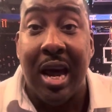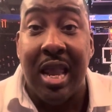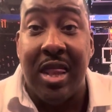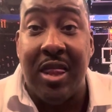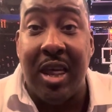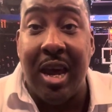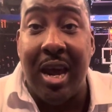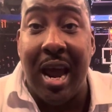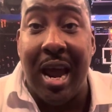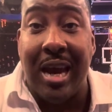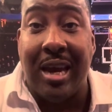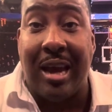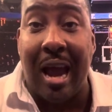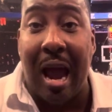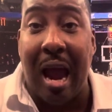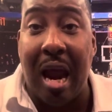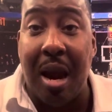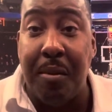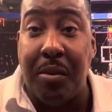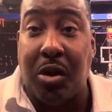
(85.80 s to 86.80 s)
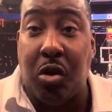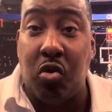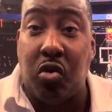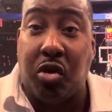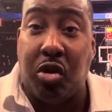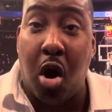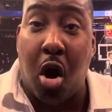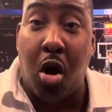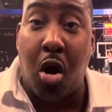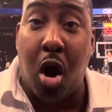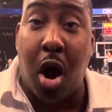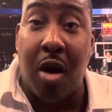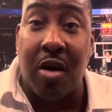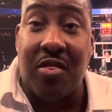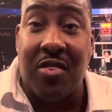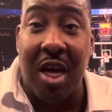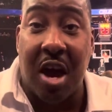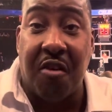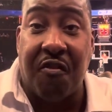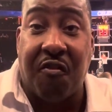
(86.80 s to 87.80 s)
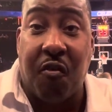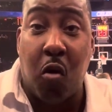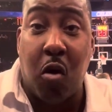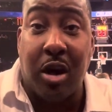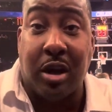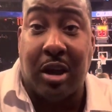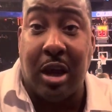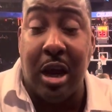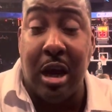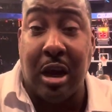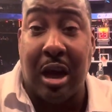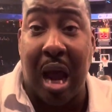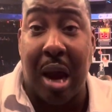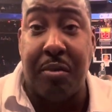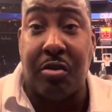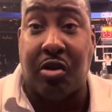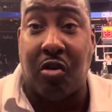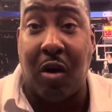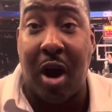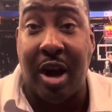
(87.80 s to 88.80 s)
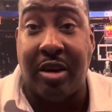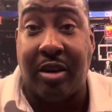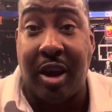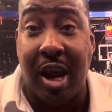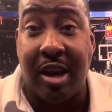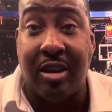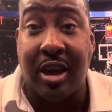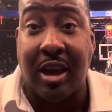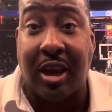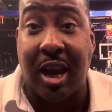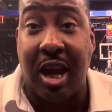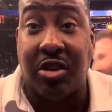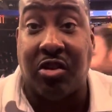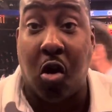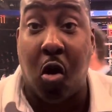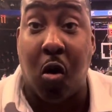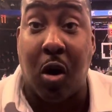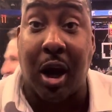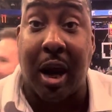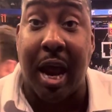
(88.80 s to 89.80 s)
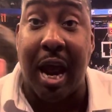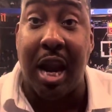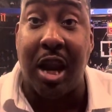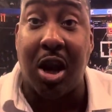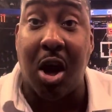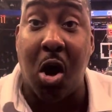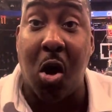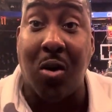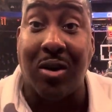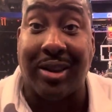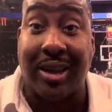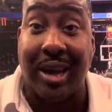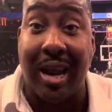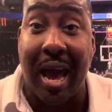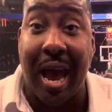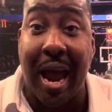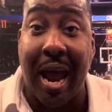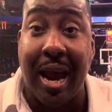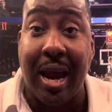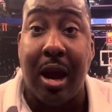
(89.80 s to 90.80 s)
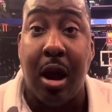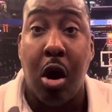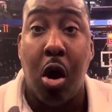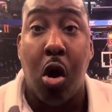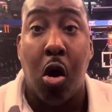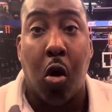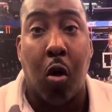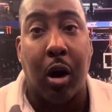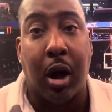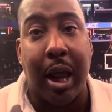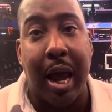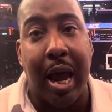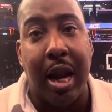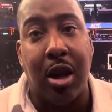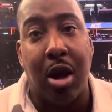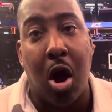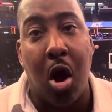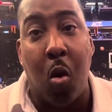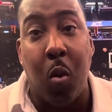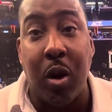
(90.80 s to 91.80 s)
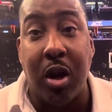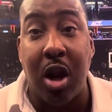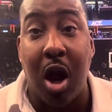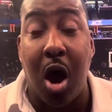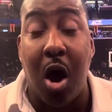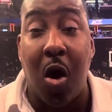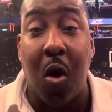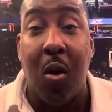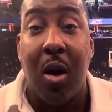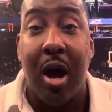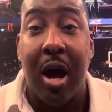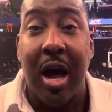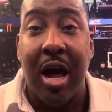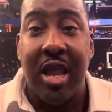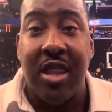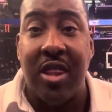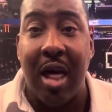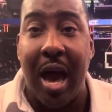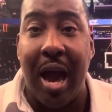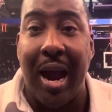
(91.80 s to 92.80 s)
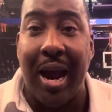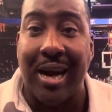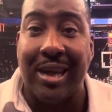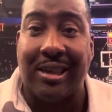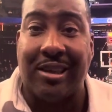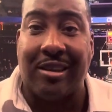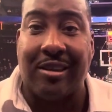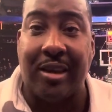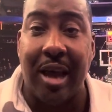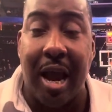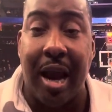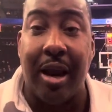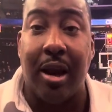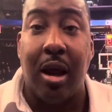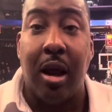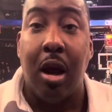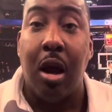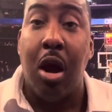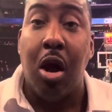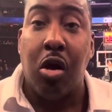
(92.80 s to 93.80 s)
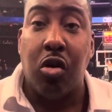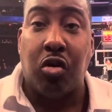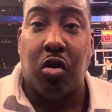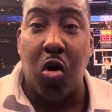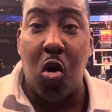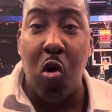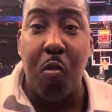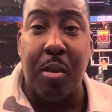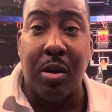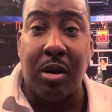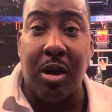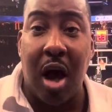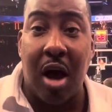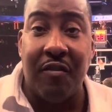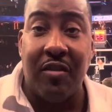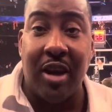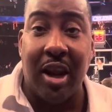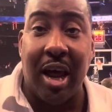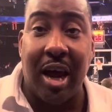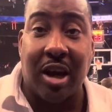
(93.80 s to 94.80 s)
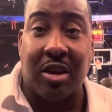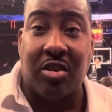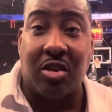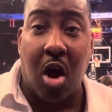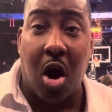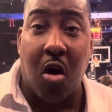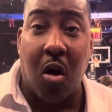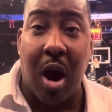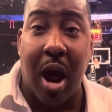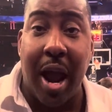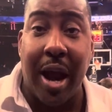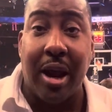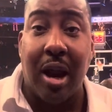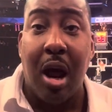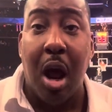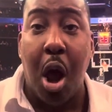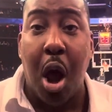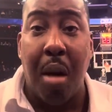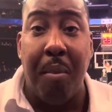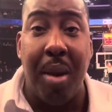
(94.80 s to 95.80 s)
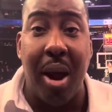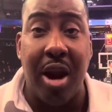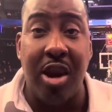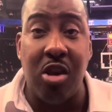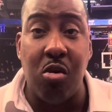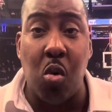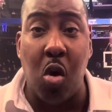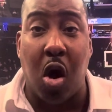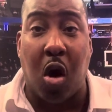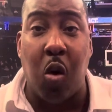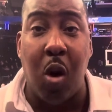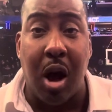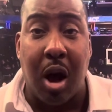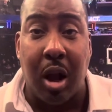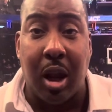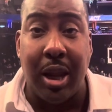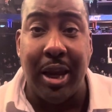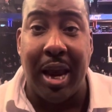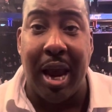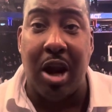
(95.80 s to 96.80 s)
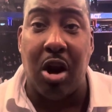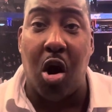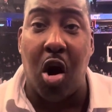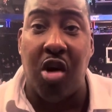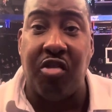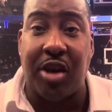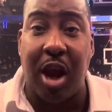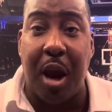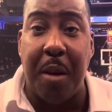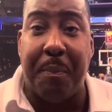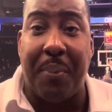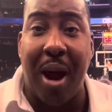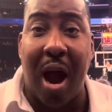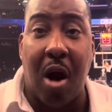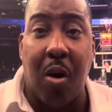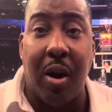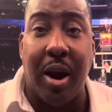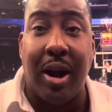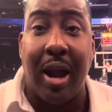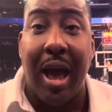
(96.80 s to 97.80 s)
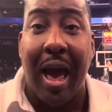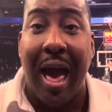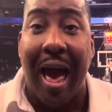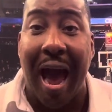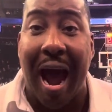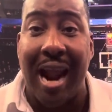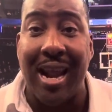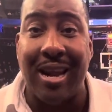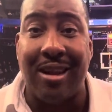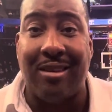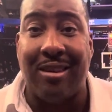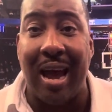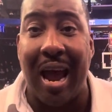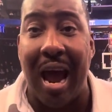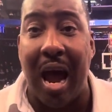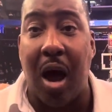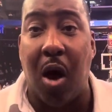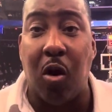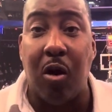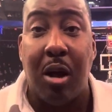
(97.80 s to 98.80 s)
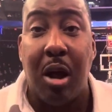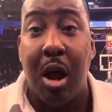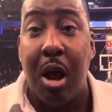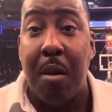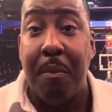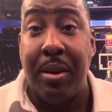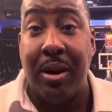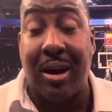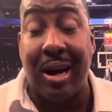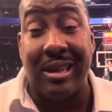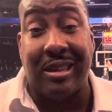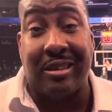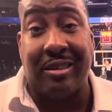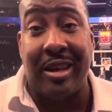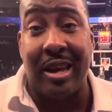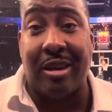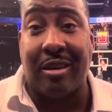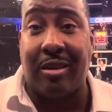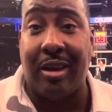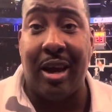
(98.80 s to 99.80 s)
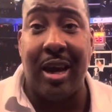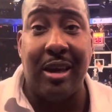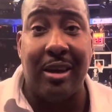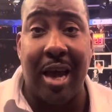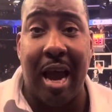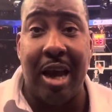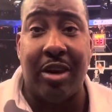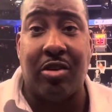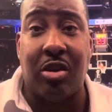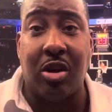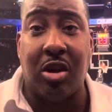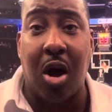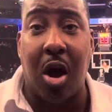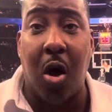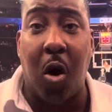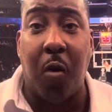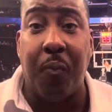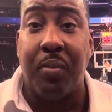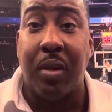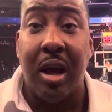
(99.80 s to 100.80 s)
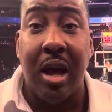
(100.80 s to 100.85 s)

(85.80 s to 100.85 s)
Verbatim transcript: the game to start off that 14-game stretch is against Orlando today. Orlando, we know they sent two beloved Knicks, all right, Immanuel Quickley and R.J. Barrett out of town because 16 days ago